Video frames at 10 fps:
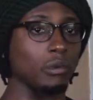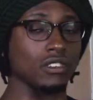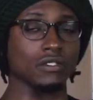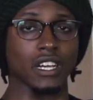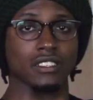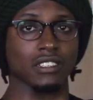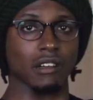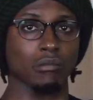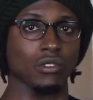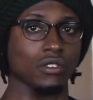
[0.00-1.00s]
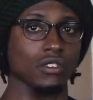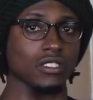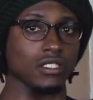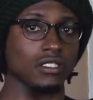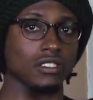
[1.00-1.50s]
helping us find
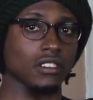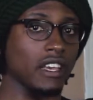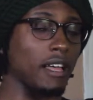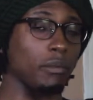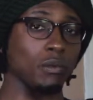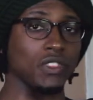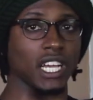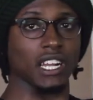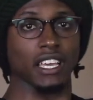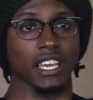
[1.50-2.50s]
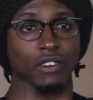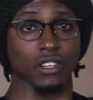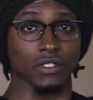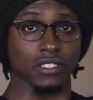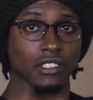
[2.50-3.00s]
samples. He's helping with the
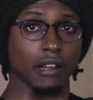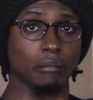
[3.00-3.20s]
clearing of the